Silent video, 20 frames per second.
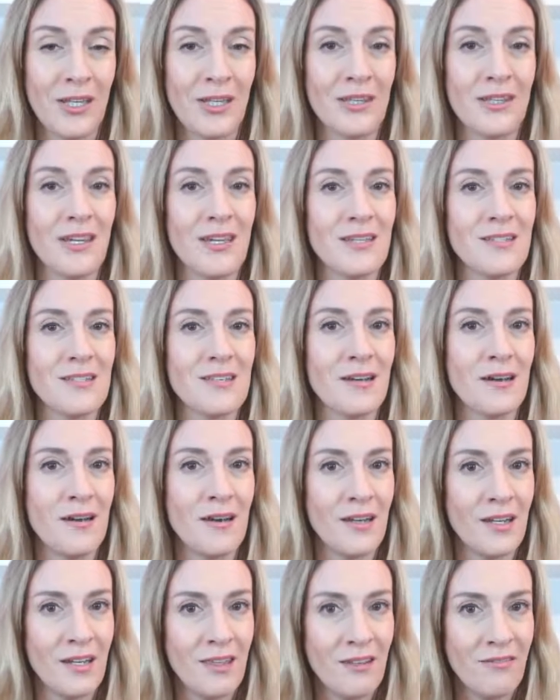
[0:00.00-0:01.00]
There is
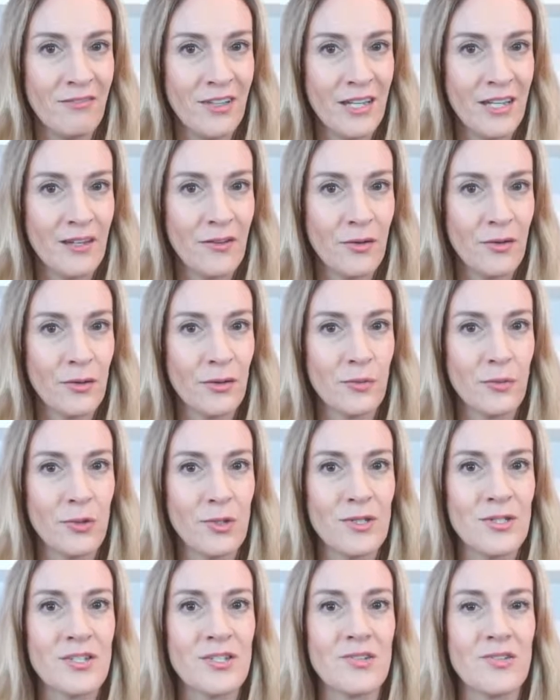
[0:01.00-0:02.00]
another video on
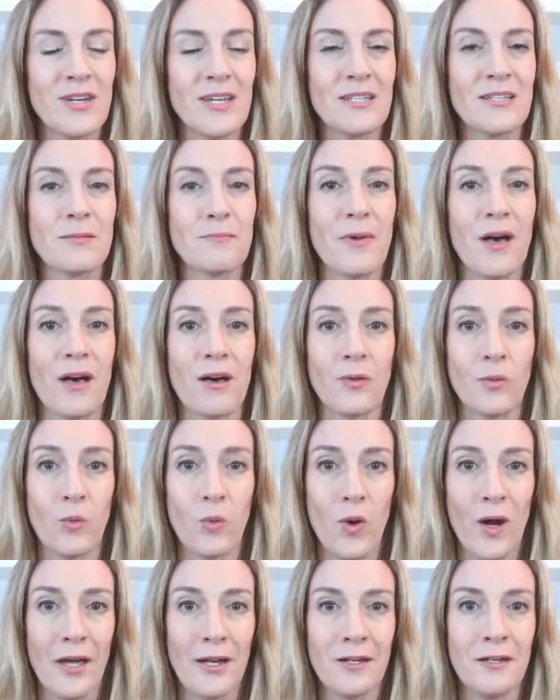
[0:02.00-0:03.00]
word stress, part
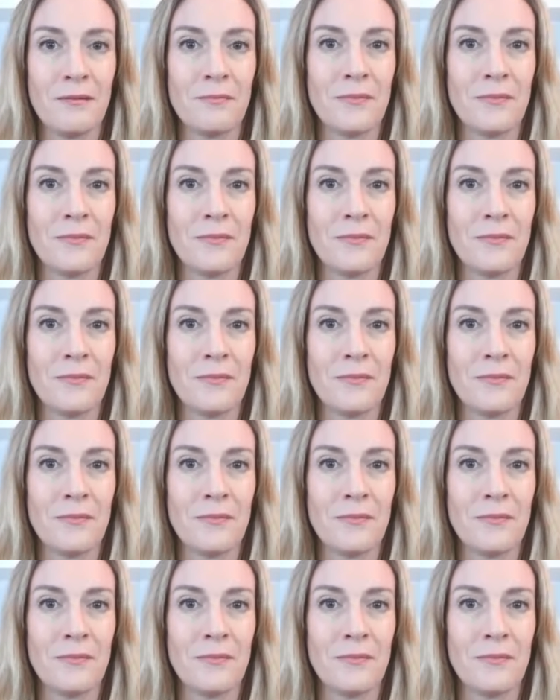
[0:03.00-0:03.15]
1.